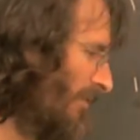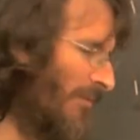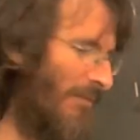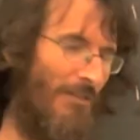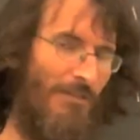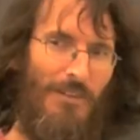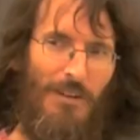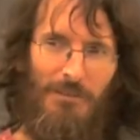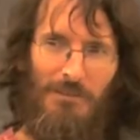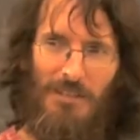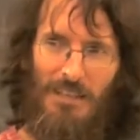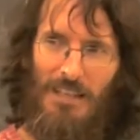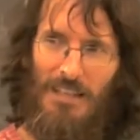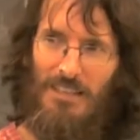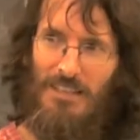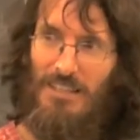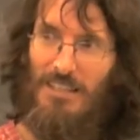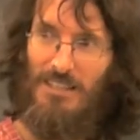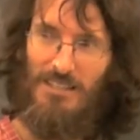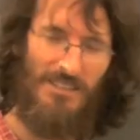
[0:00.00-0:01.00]
parameter family
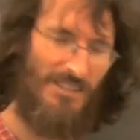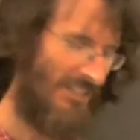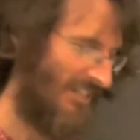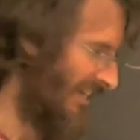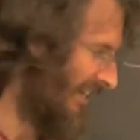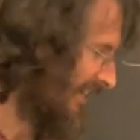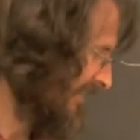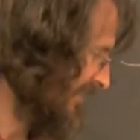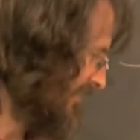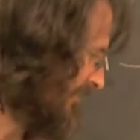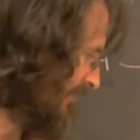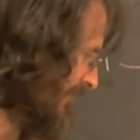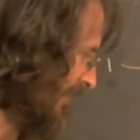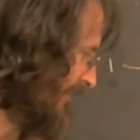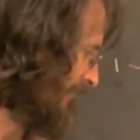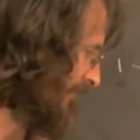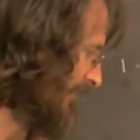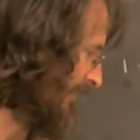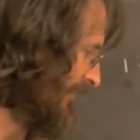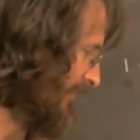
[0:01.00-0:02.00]
like this, you're
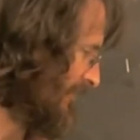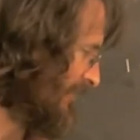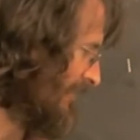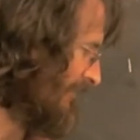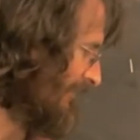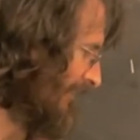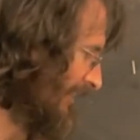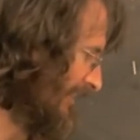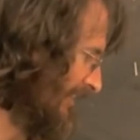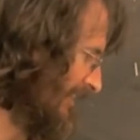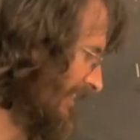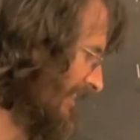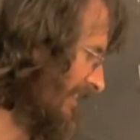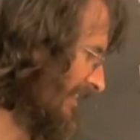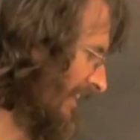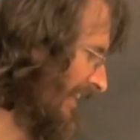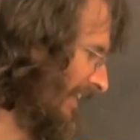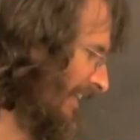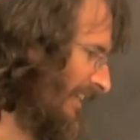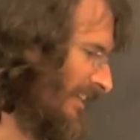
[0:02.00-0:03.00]
never going to achieve it because this
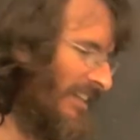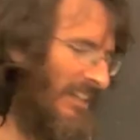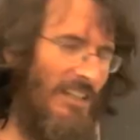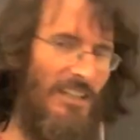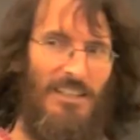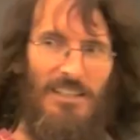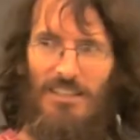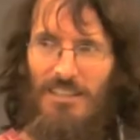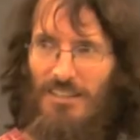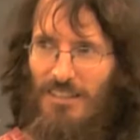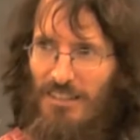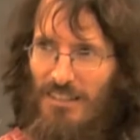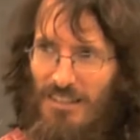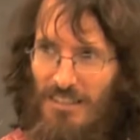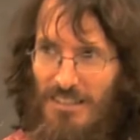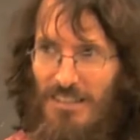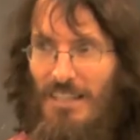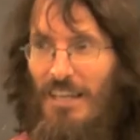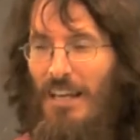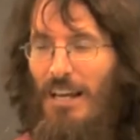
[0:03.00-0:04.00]
guy
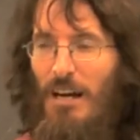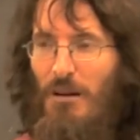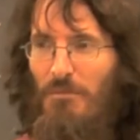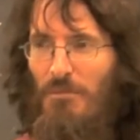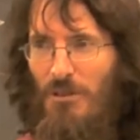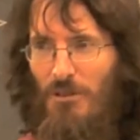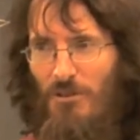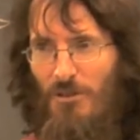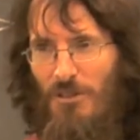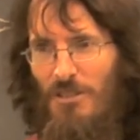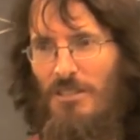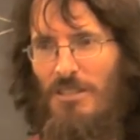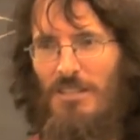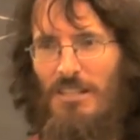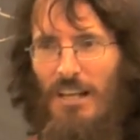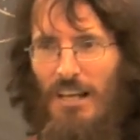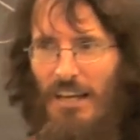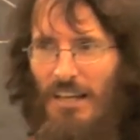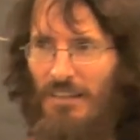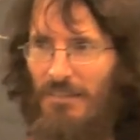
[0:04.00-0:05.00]
needs to get up in order to
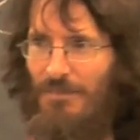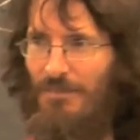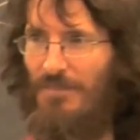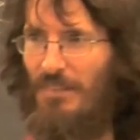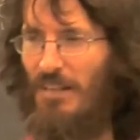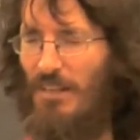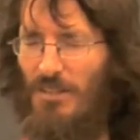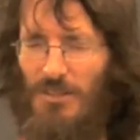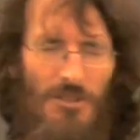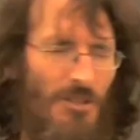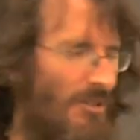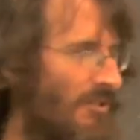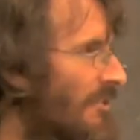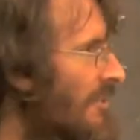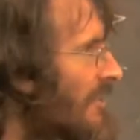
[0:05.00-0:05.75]
slide. So